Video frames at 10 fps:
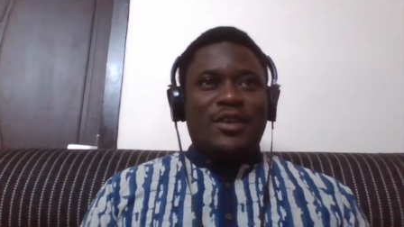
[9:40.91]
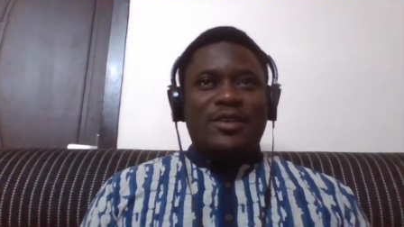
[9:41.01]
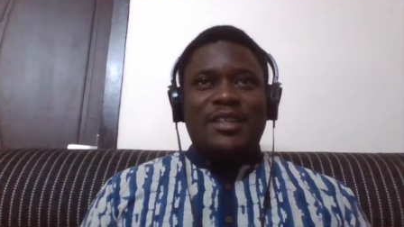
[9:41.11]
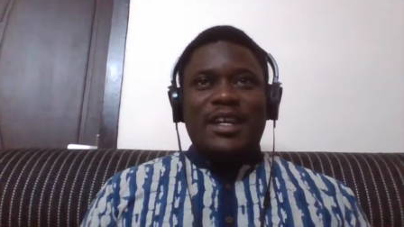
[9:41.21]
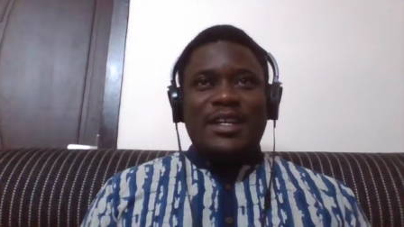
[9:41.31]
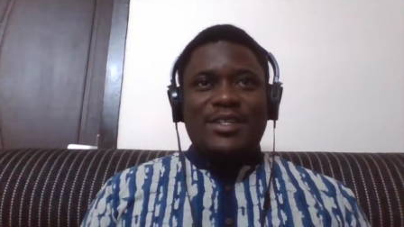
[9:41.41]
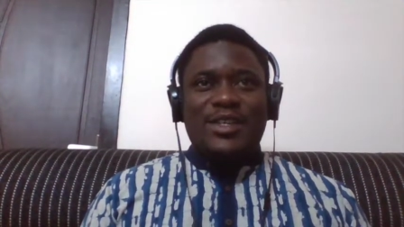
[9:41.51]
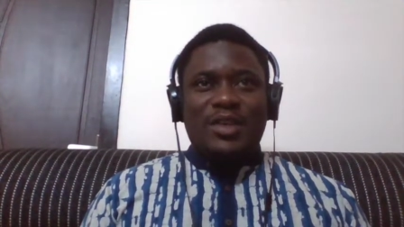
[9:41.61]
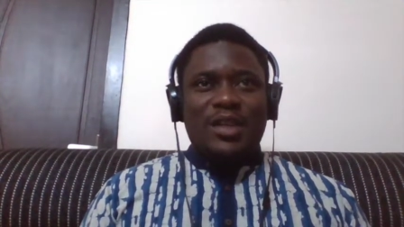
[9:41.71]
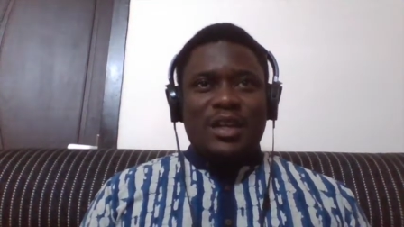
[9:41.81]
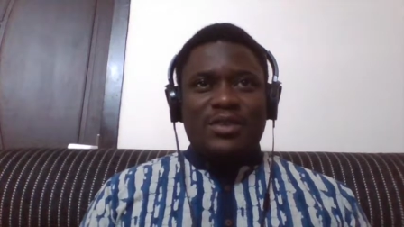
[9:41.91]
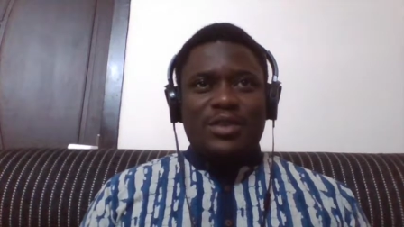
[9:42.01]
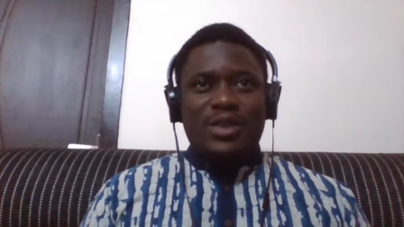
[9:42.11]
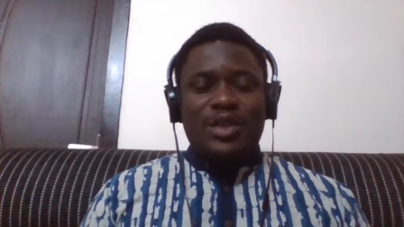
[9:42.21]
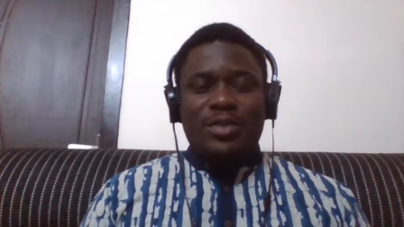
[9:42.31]
Uh, the idea
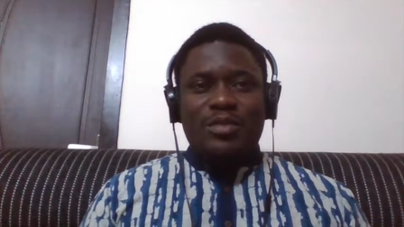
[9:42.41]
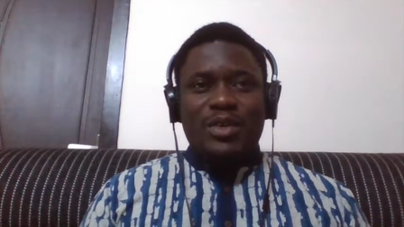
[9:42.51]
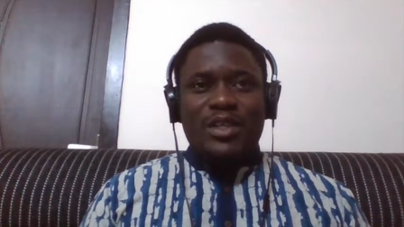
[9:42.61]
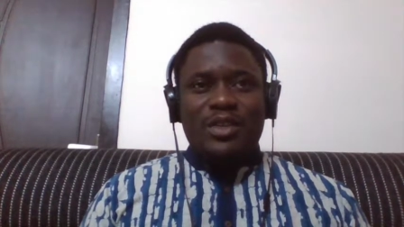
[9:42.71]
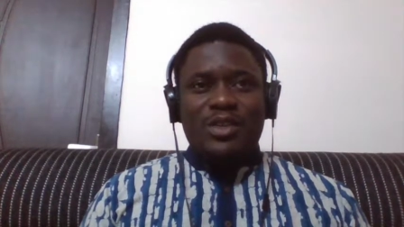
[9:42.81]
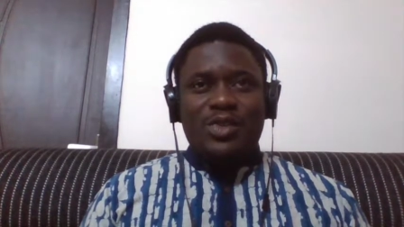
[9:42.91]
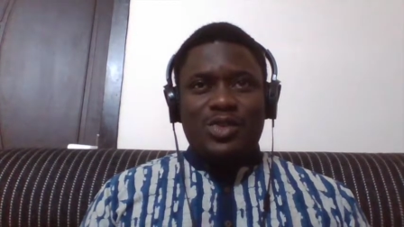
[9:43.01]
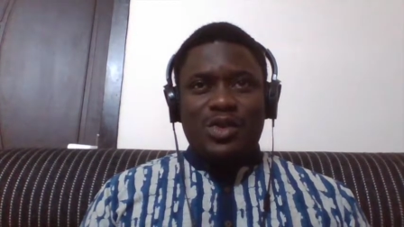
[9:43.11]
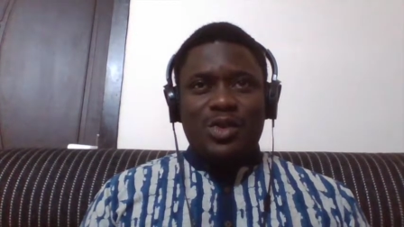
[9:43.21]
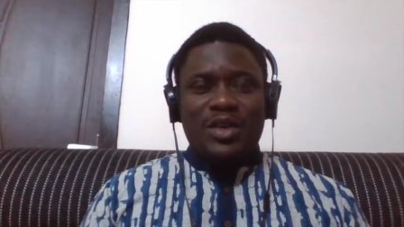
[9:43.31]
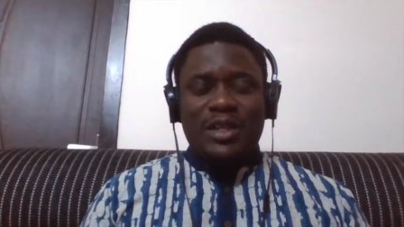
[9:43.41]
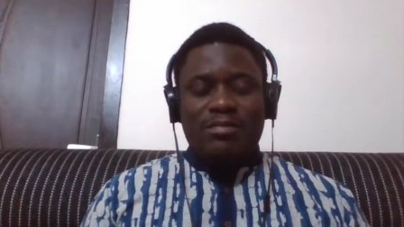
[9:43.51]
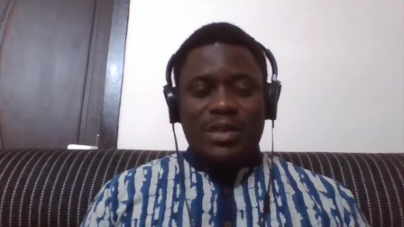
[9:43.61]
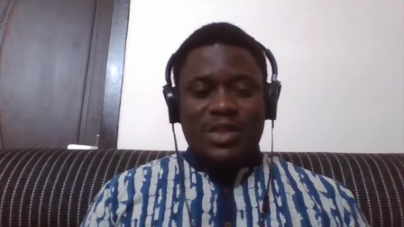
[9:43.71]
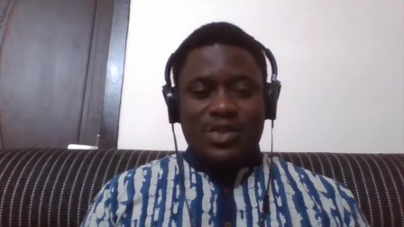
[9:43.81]
that the human being is
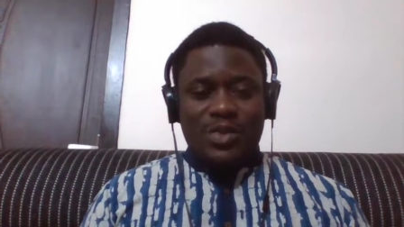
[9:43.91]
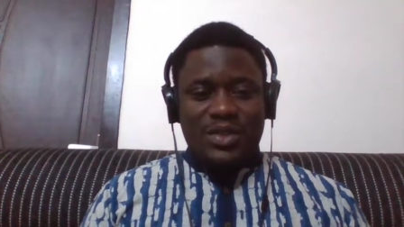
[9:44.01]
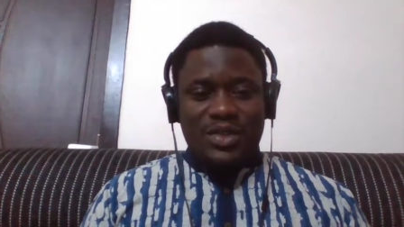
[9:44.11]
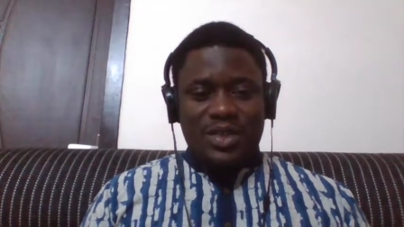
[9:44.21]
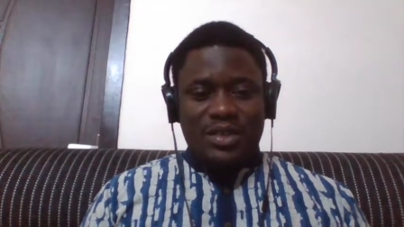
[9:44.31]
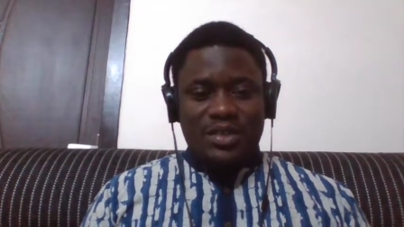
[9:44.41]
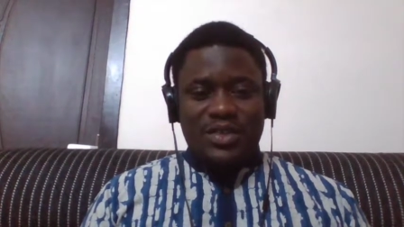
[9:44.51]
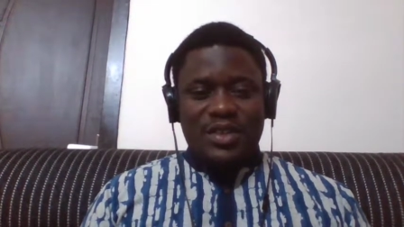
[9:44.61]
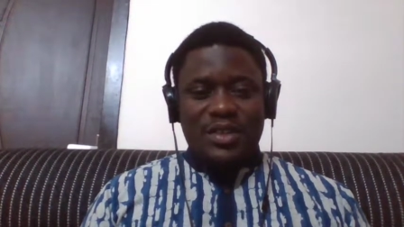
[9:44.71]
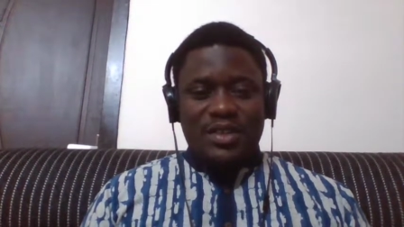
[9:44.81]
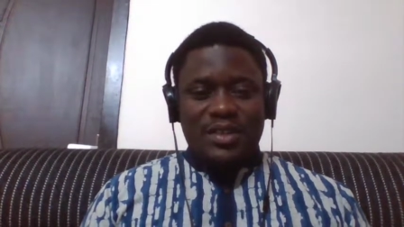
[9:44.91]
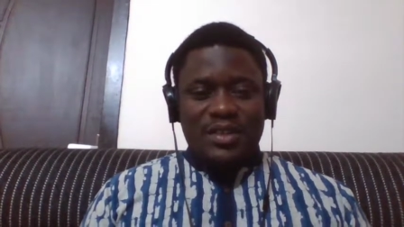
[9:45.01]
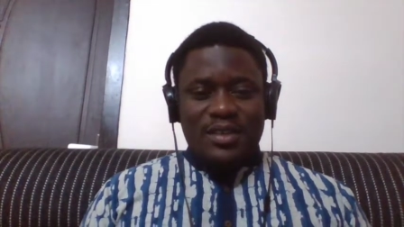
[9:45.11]
so enmeshed with geology,